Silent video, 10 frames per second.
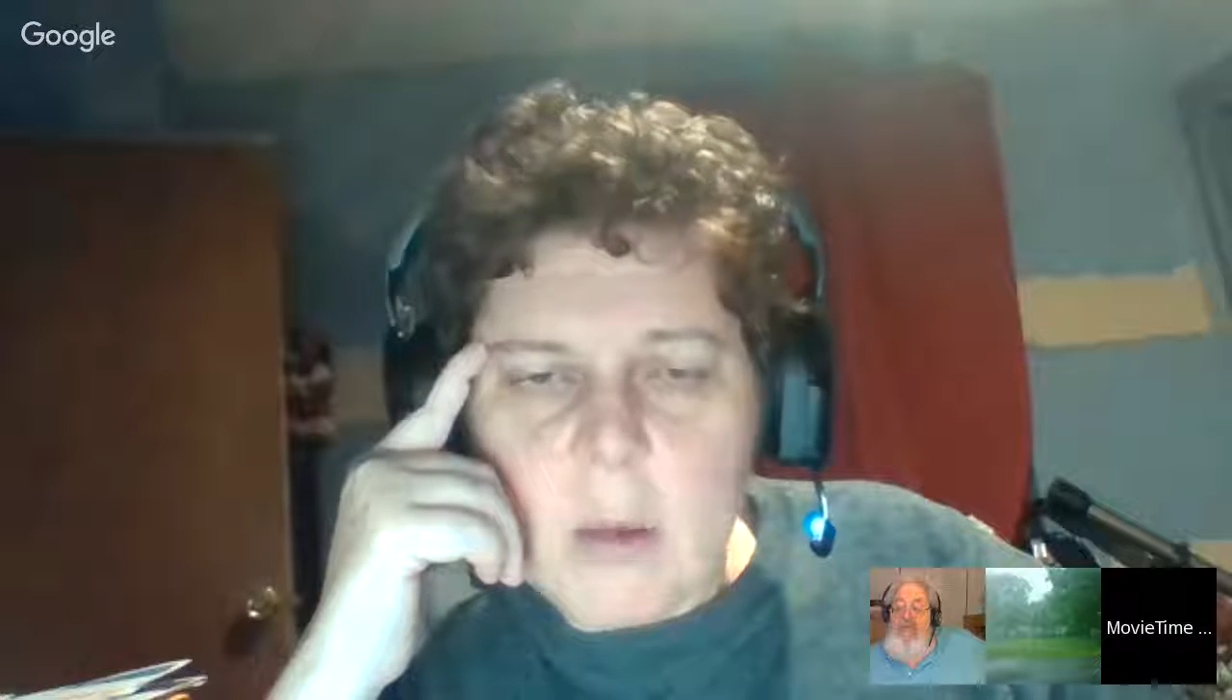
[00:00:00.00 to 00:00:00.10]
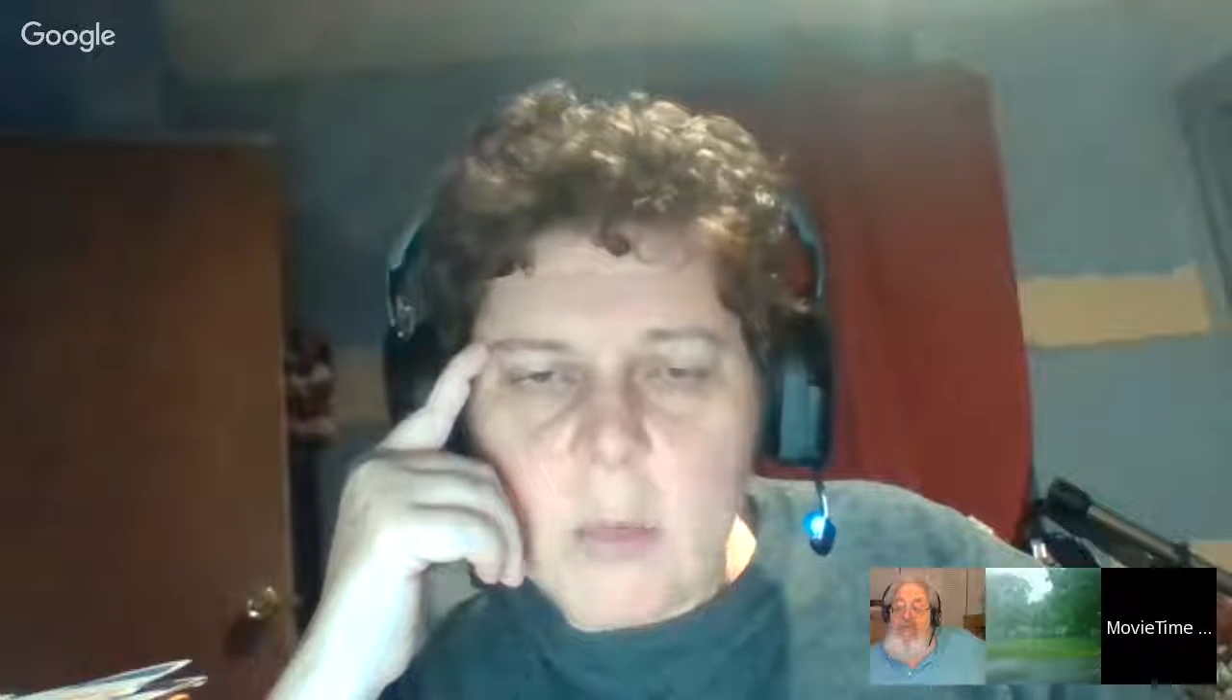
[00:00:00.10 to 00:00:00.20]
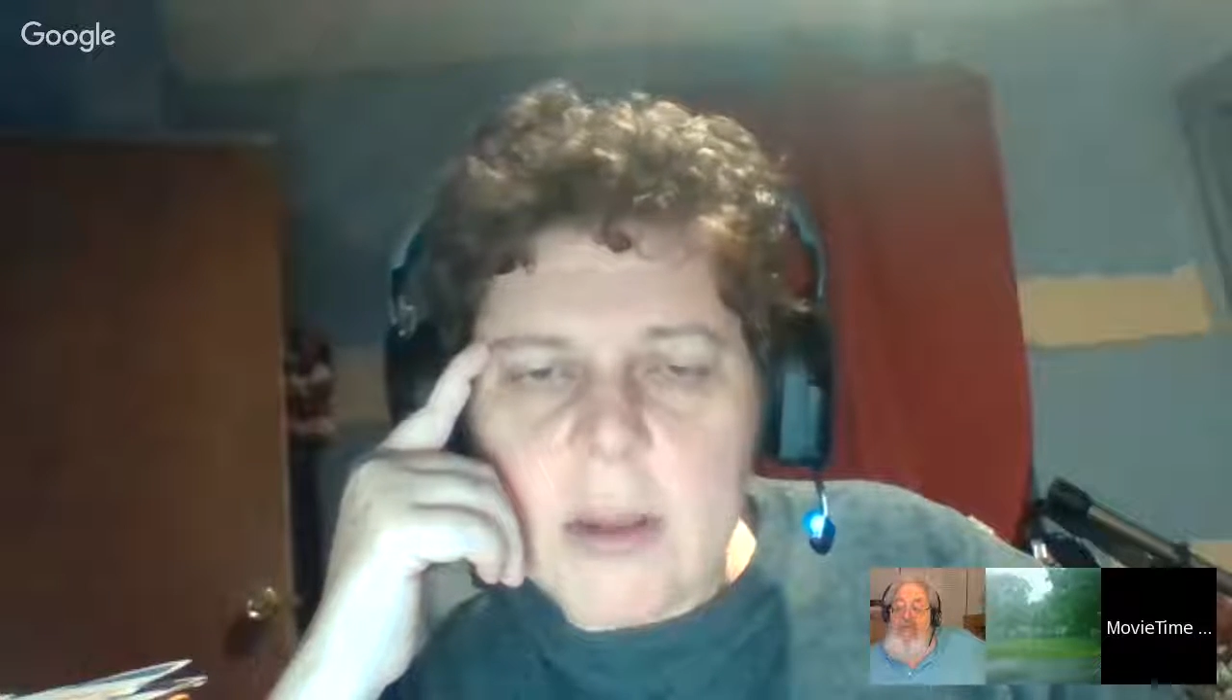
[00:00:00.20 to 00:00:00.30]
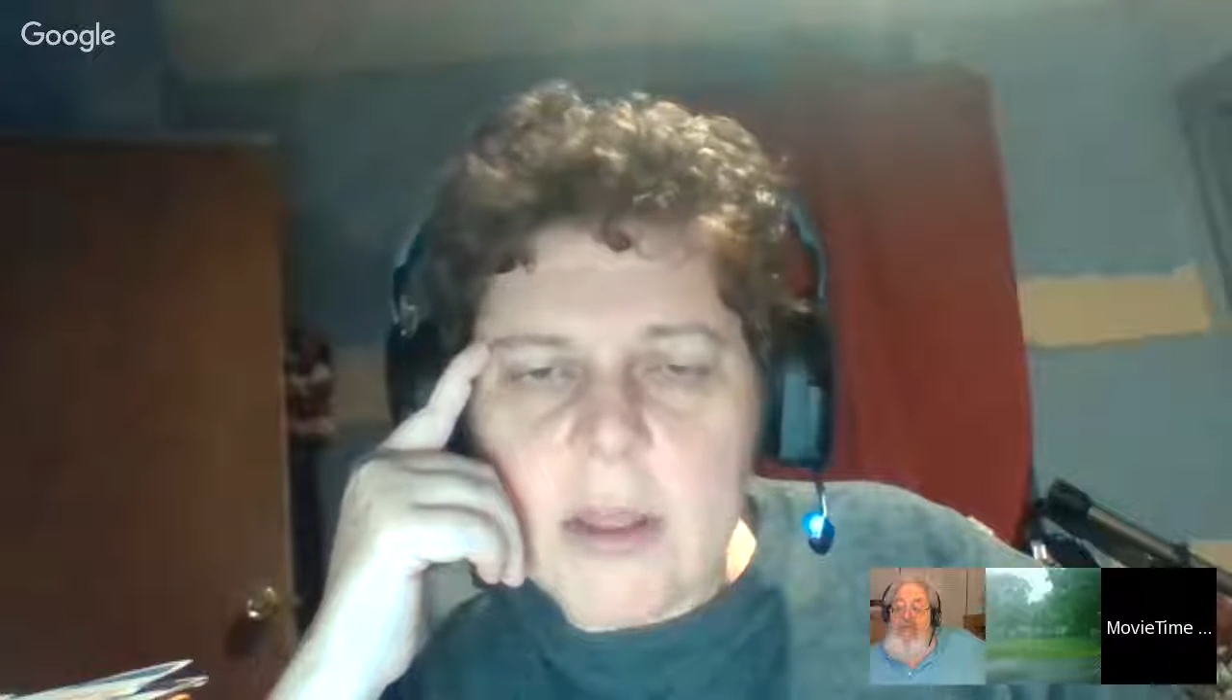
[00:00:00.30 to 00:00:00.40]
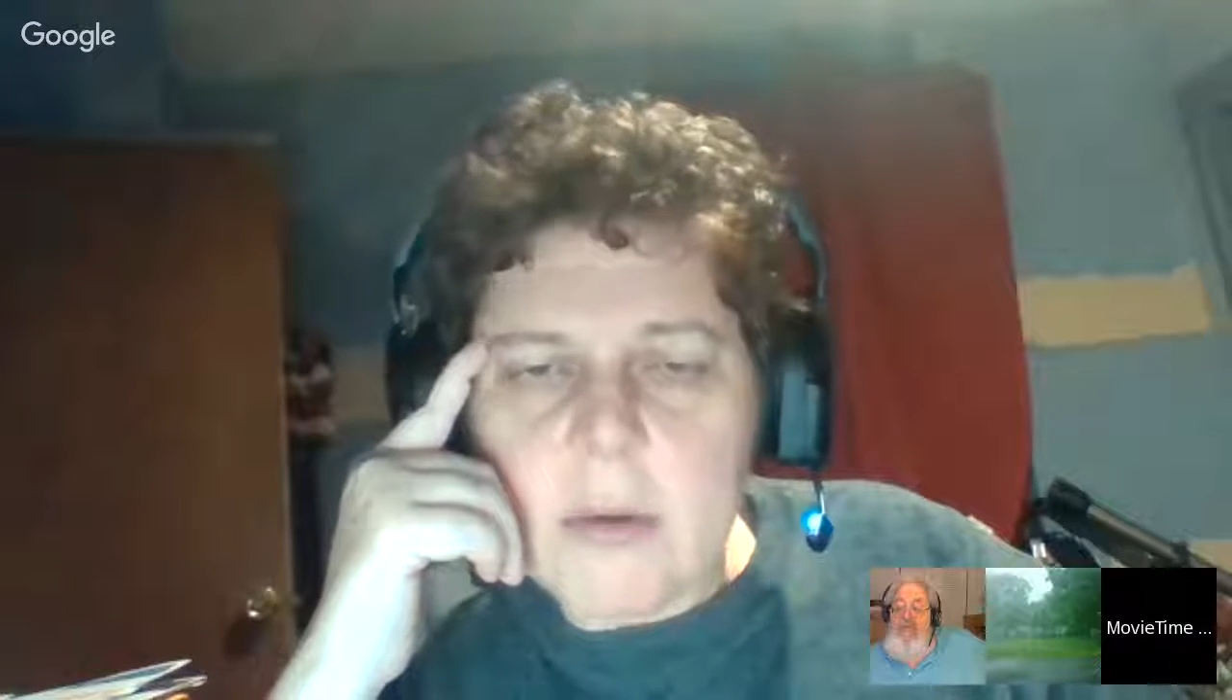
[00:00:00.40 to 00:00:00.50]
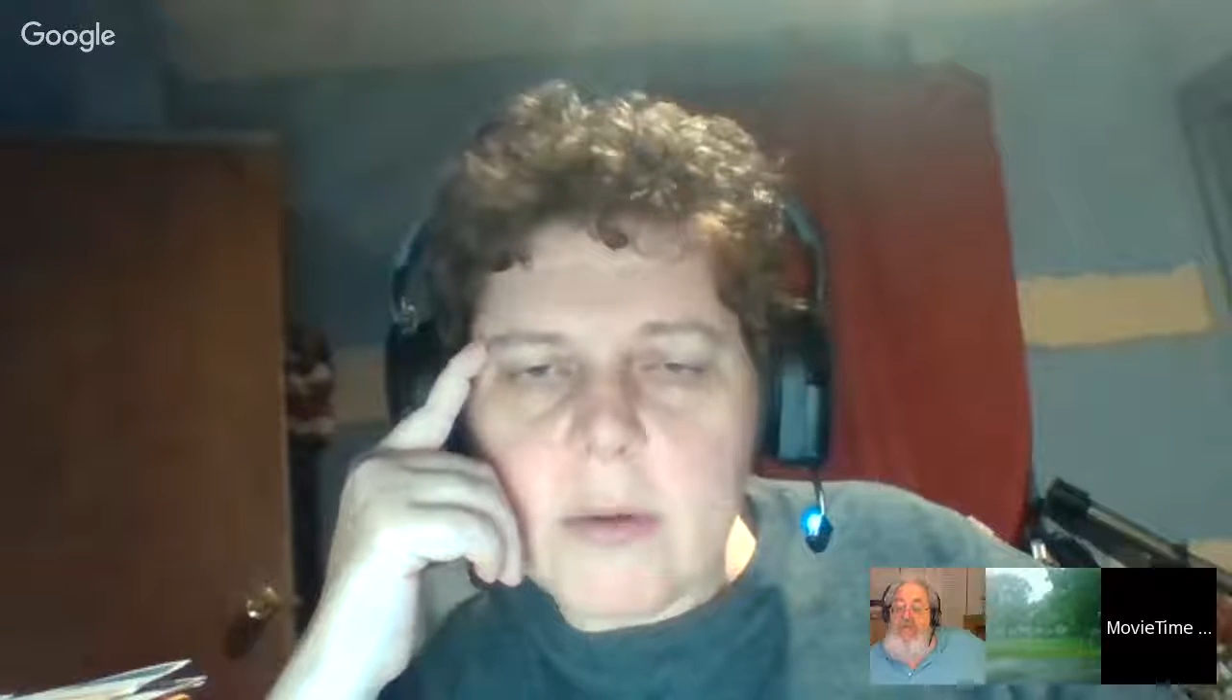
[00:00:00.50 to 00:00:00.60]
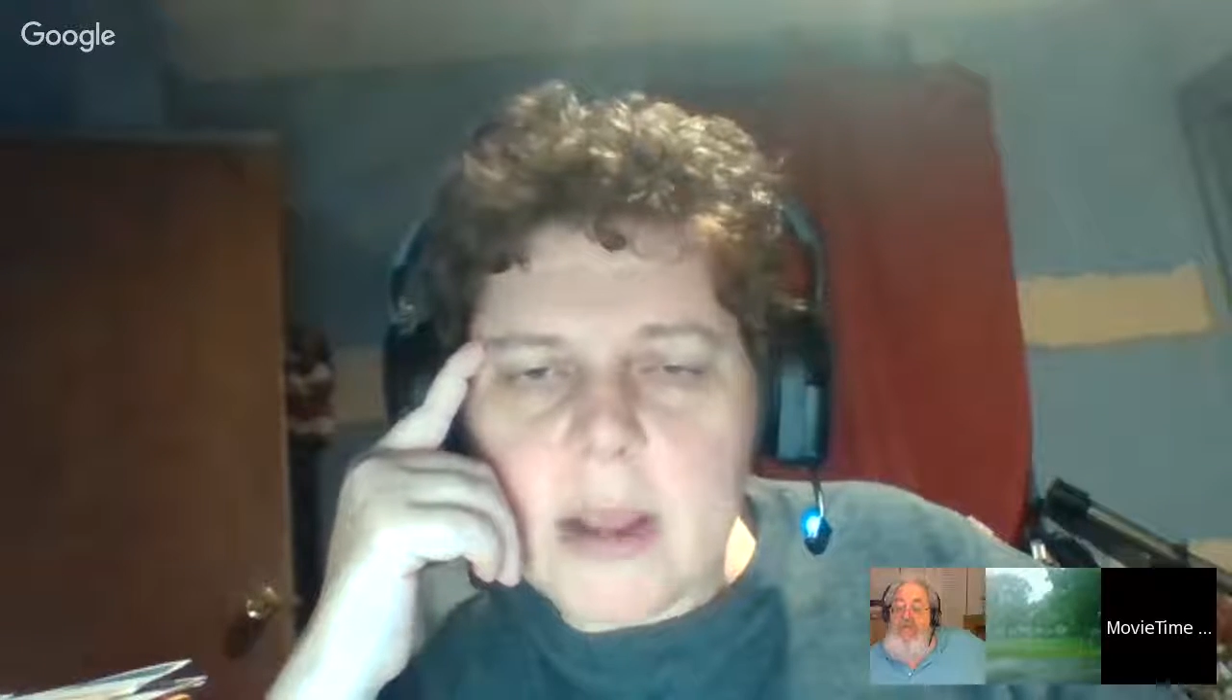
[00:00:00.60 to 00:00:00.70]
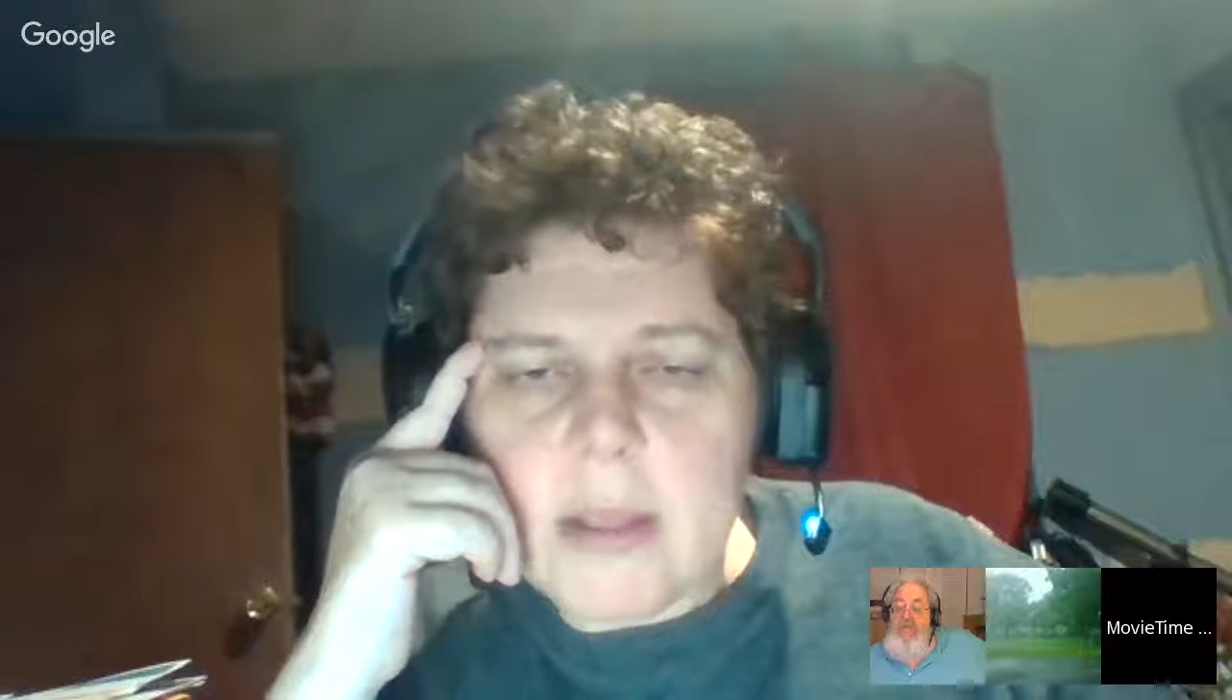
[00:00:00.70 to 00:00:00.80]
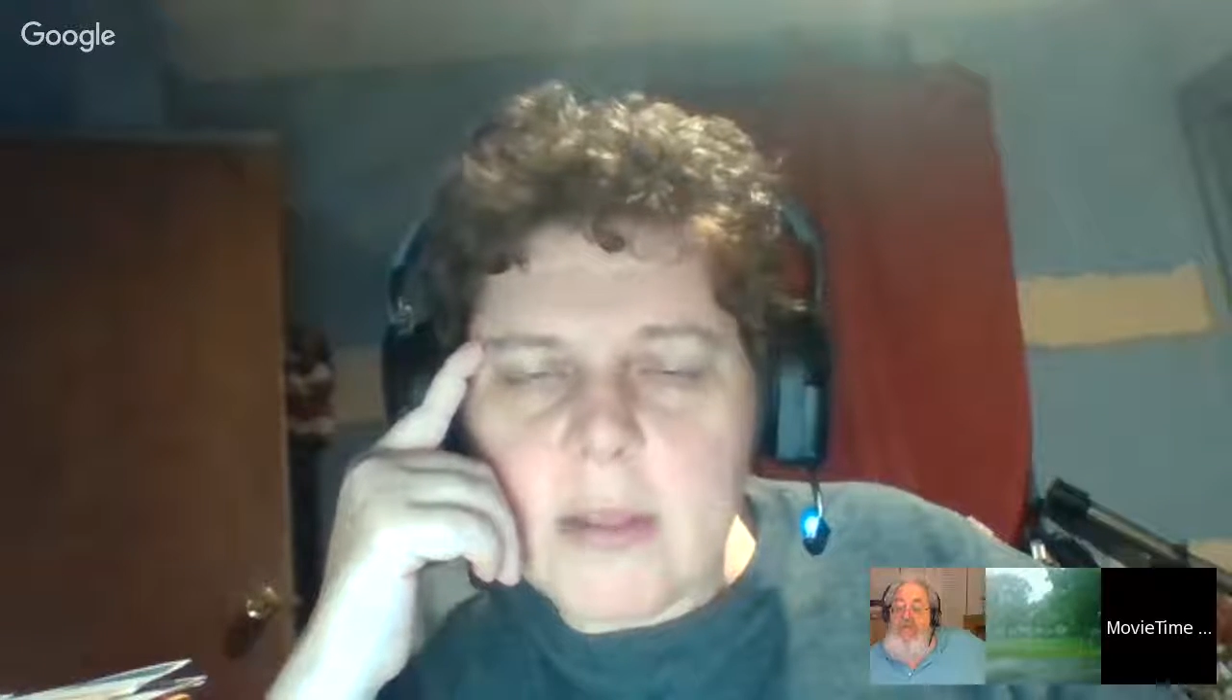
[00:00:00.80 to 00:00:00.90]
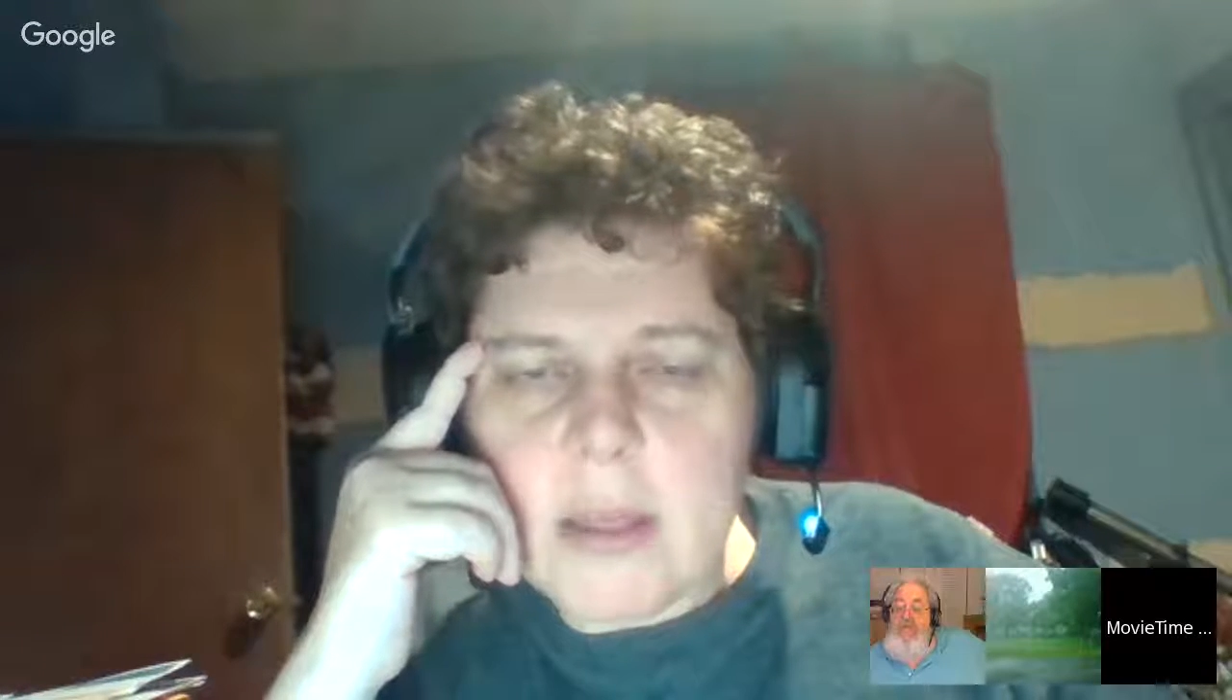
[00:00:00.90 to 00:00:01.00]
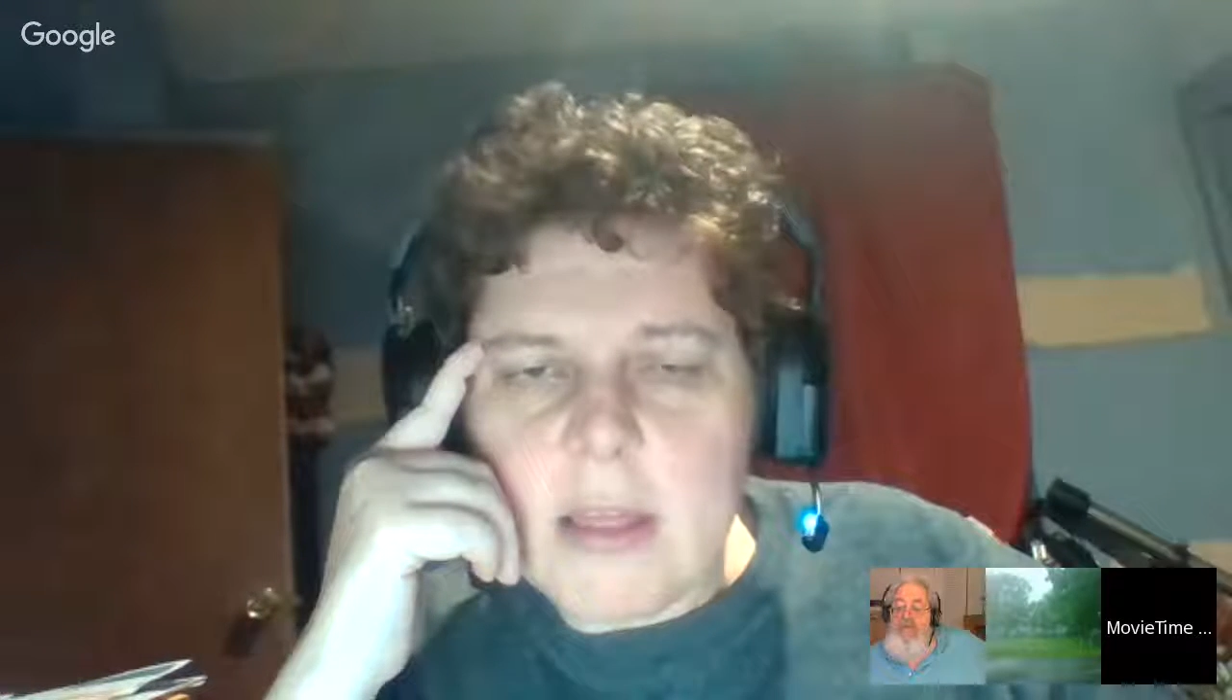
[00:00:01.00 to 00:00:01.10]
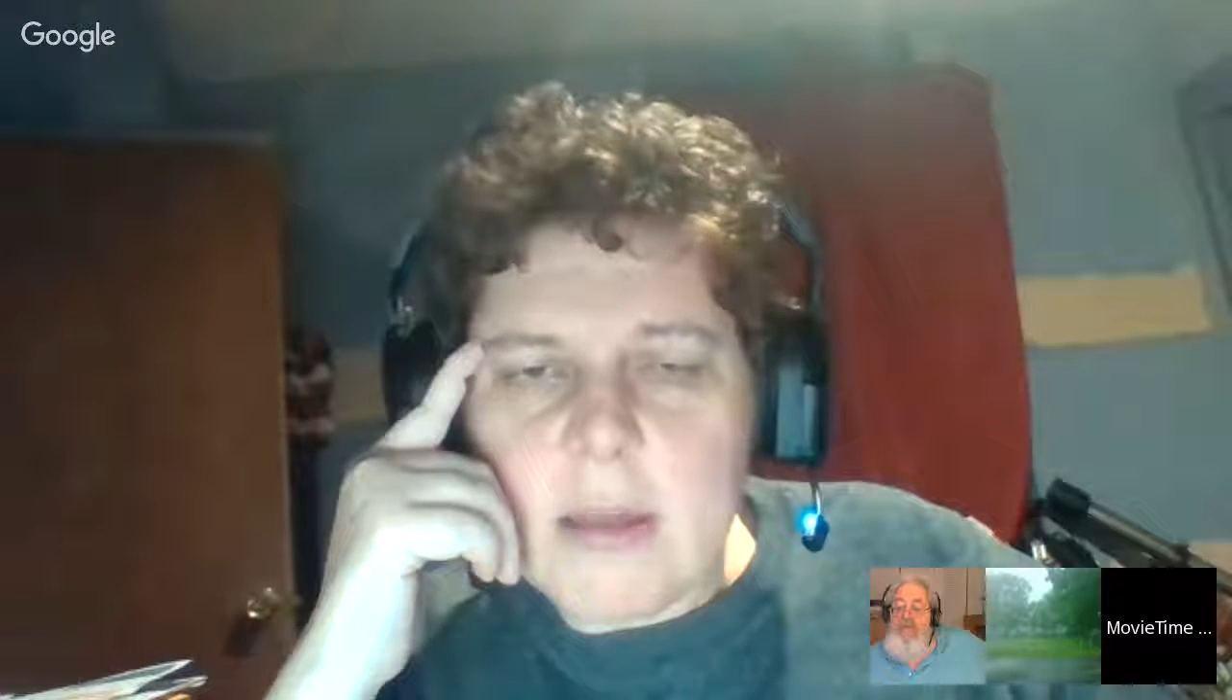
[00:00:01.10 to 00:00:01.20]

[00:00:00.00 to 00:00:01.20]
what is our next thing